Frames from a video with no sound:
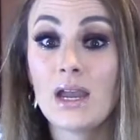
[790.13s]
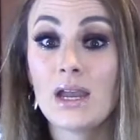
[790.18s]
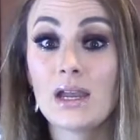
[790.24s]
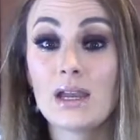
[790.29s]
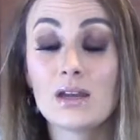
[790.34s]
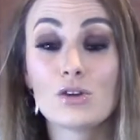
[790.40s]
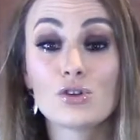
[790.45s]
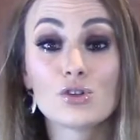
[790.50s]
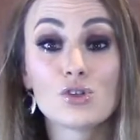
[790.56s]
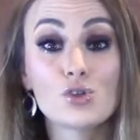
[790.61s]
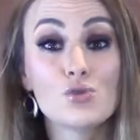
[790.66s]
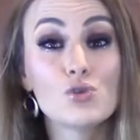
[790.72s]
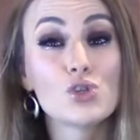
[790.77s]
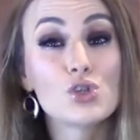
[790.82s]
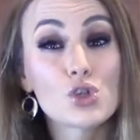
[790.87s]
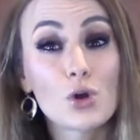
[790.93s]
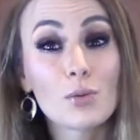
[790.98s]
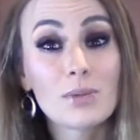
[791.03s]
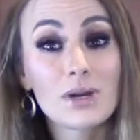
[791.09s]
It'll do
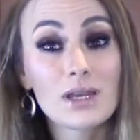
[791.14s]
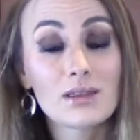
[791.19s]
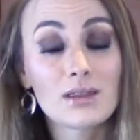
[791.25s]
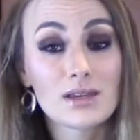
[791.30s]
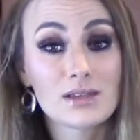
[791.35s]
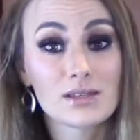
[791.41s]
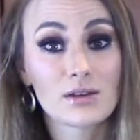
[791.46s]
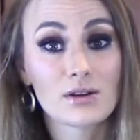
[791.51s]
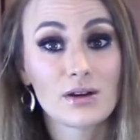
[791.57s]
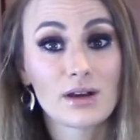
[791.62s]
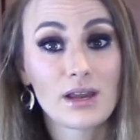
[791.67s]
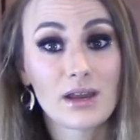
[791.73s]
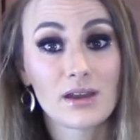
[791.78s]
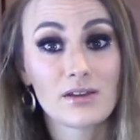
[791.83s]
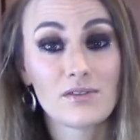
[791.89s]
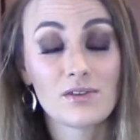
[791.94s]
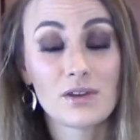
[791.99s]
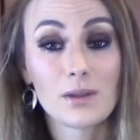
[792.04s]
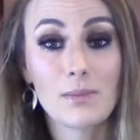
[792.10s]
so many things that are
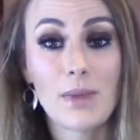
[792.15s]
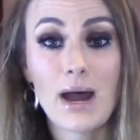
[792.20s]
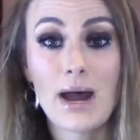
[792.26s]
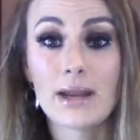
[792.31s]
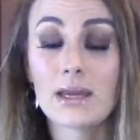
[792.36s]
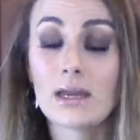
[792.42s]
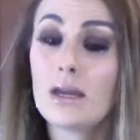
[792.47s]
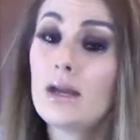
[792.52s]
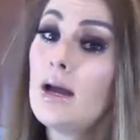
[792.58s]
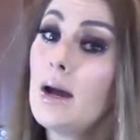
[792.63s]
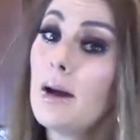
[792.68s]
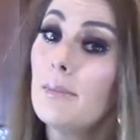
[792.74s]
negative to the body.